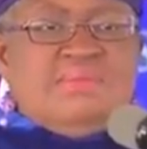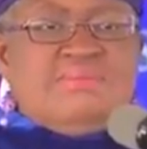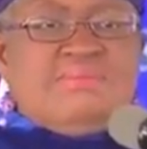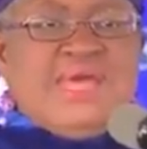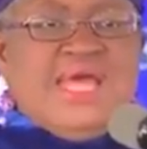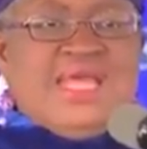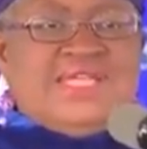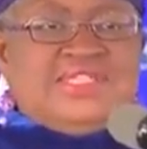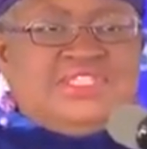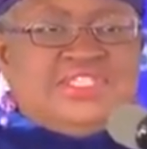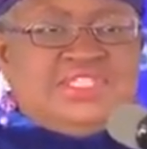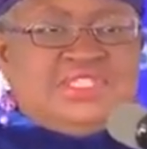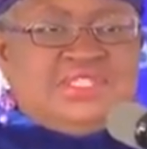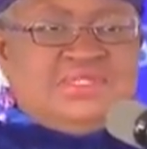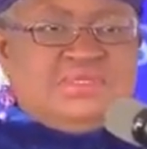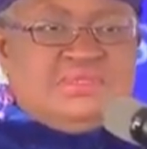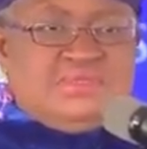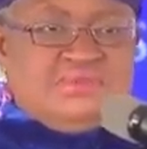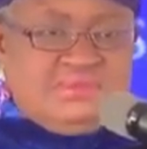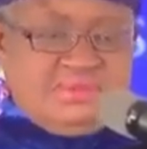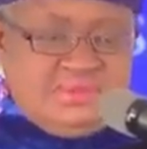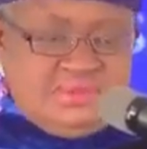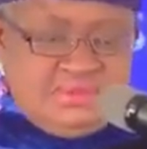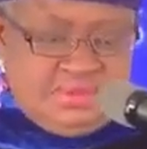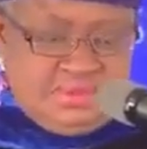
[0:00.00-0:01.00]
Imagine,
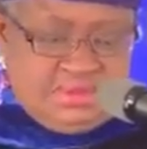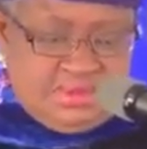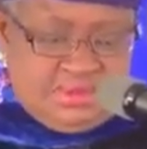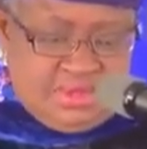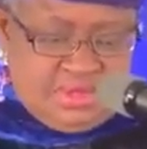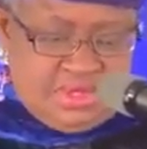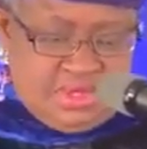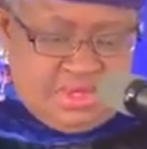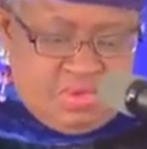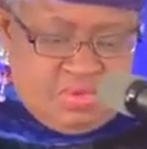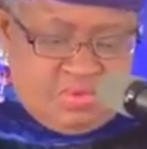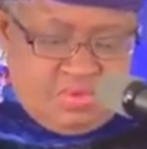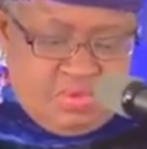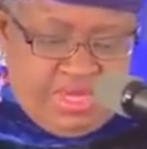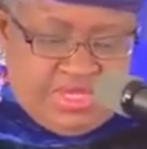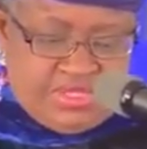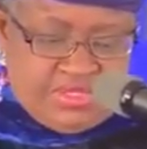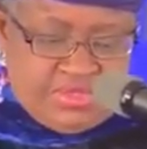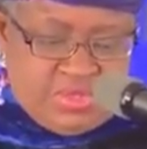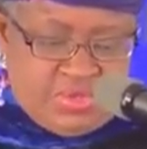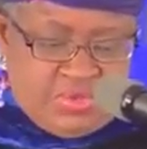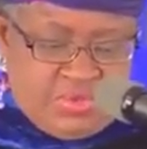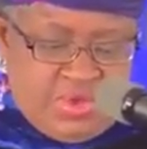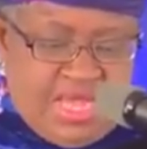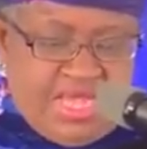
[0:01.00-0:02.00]

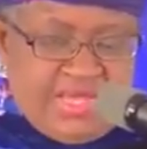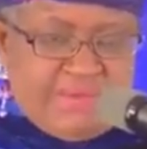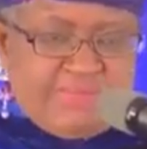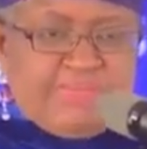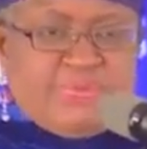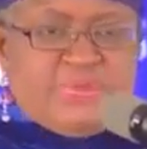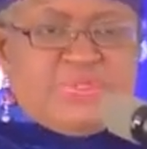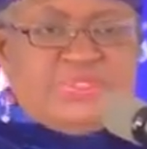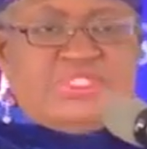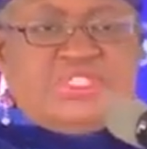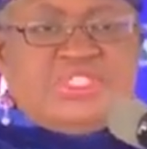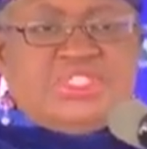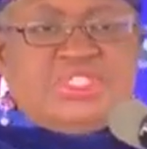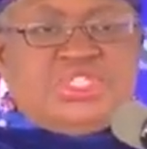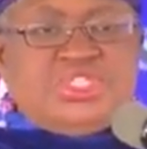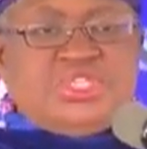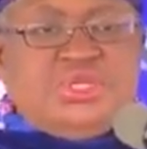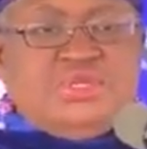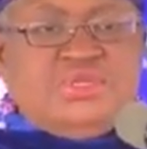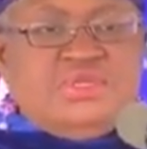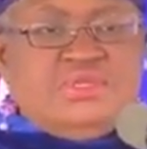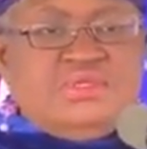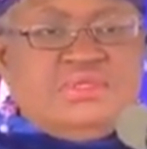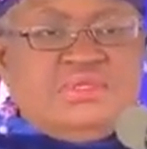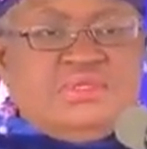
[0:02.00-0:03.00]
when you are in
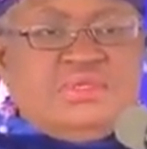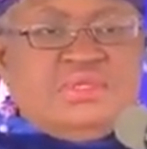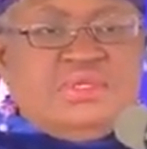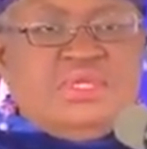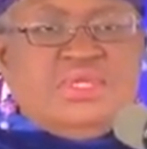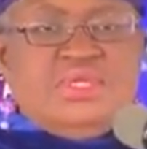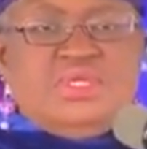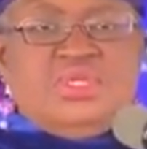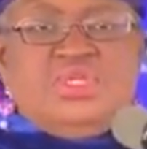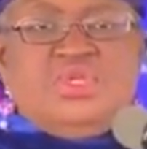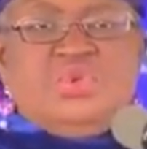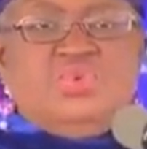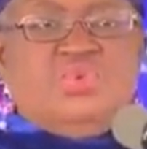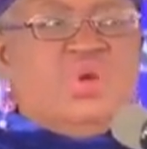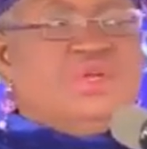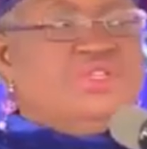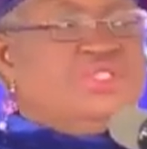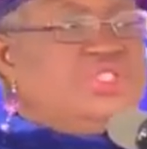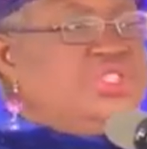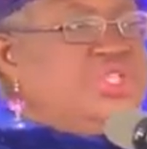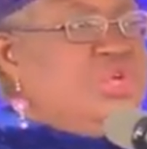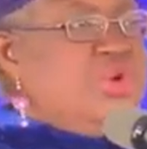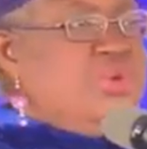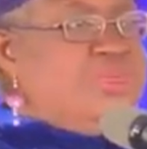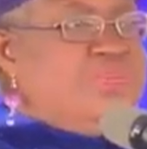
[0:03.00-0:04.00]
position, you
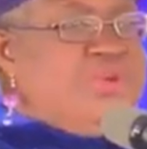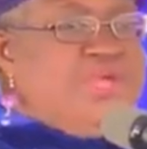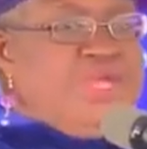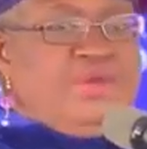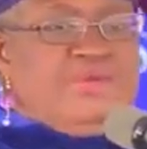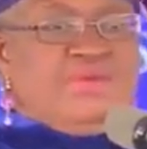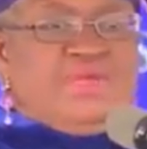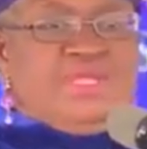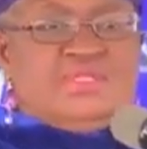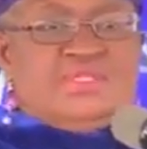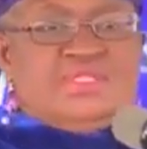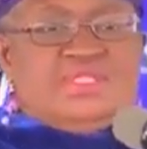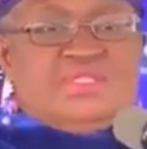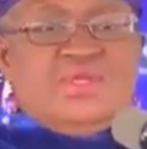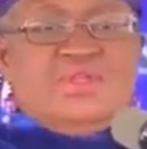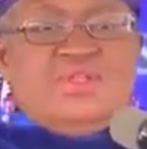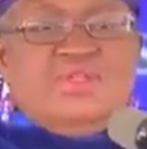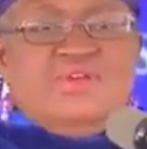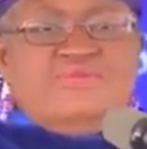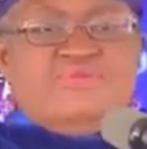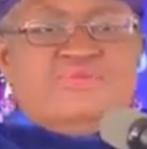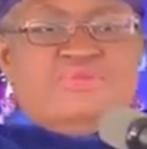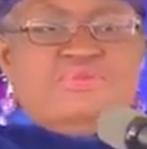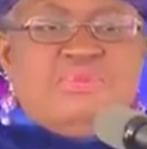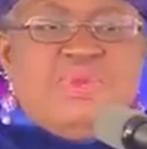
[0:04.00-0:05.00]
want your parents,
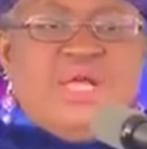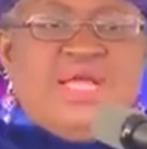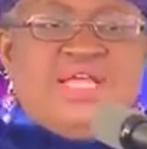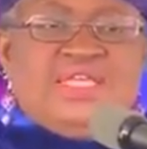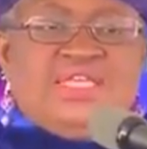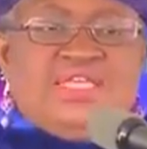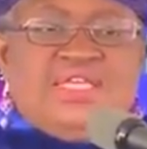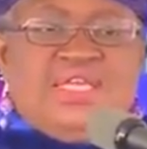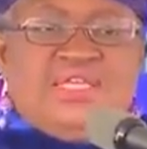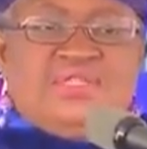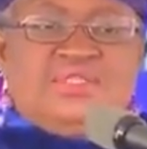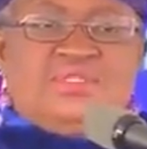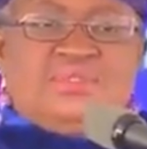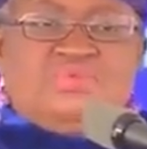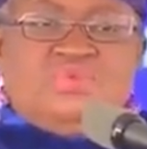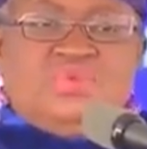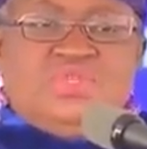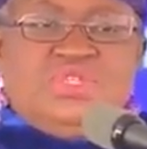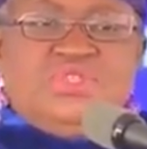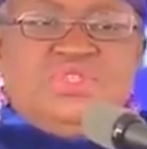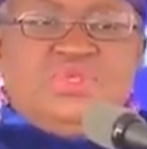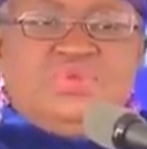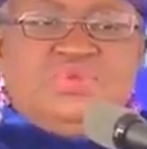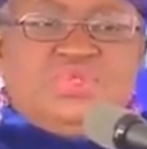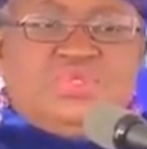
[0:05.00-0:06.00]
all of whom are here
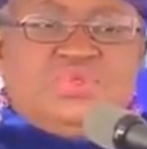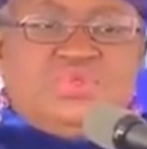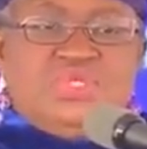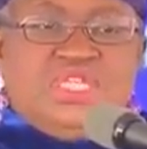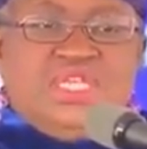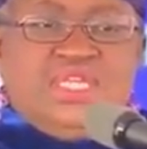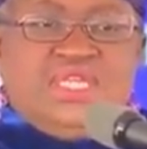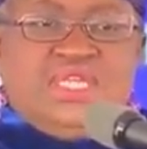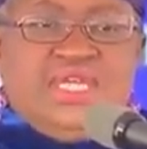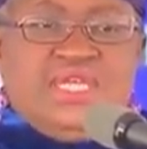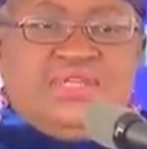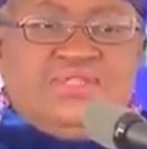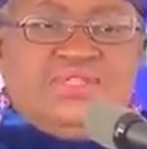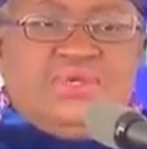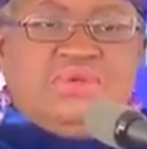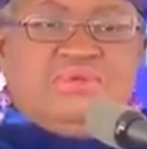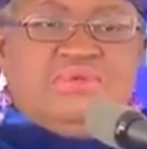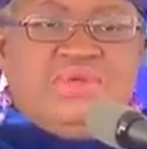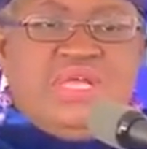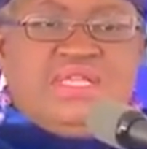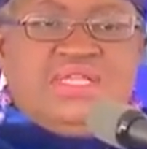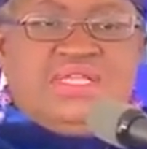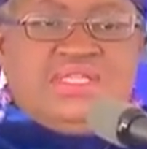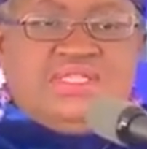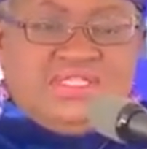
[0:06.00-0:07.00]
with you today, and your
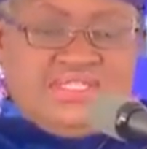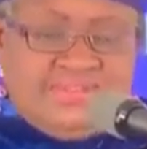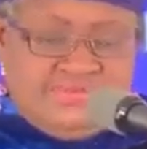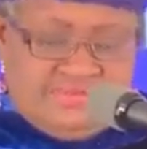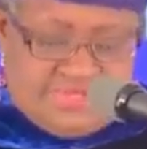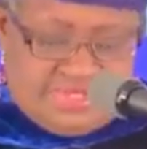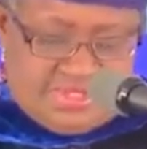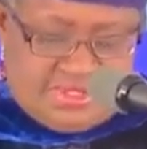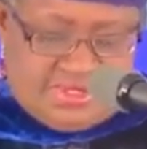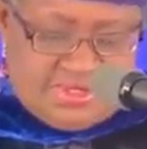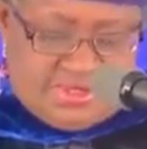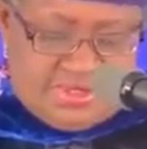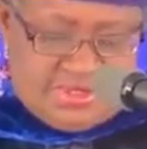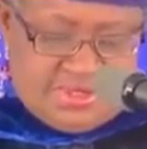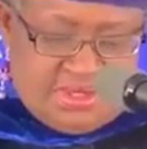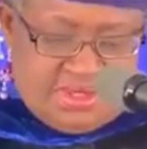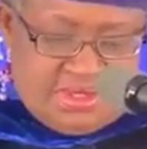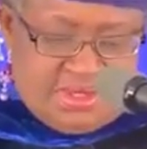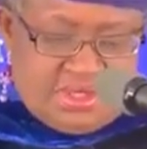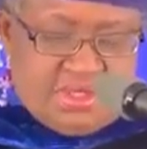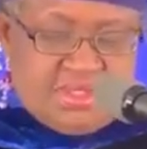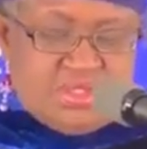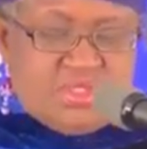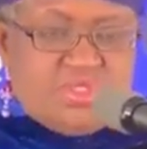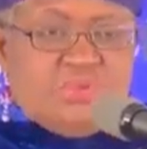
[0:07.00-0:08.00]
relatives,
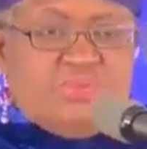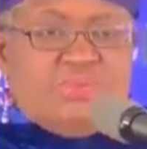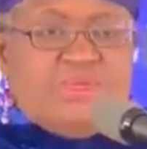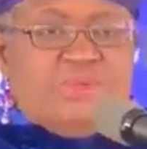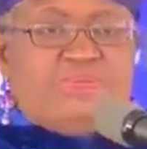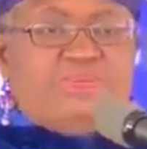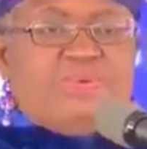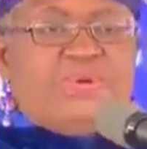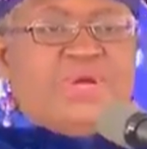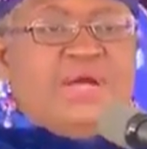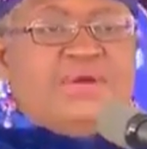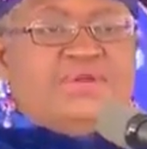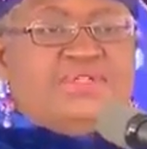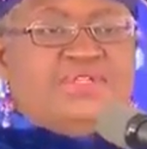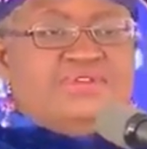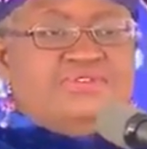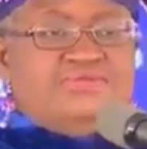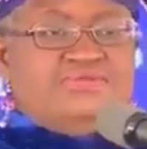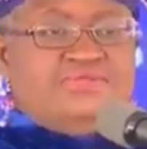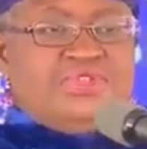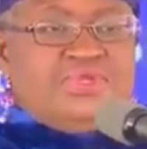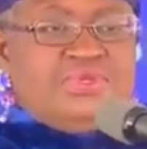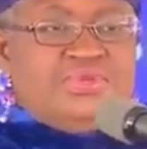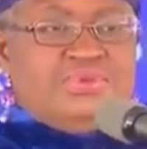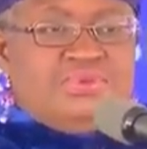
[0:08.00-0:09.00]
to be proud
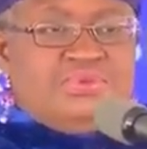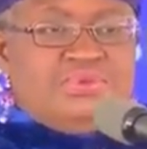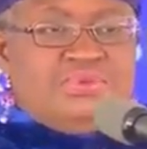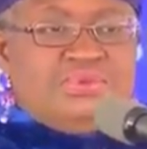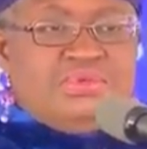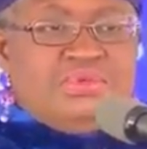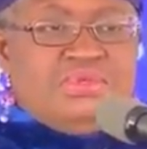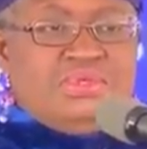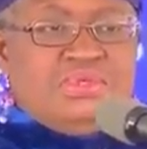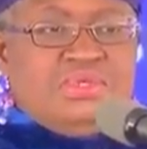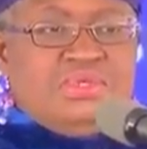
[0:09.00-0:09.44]
of you.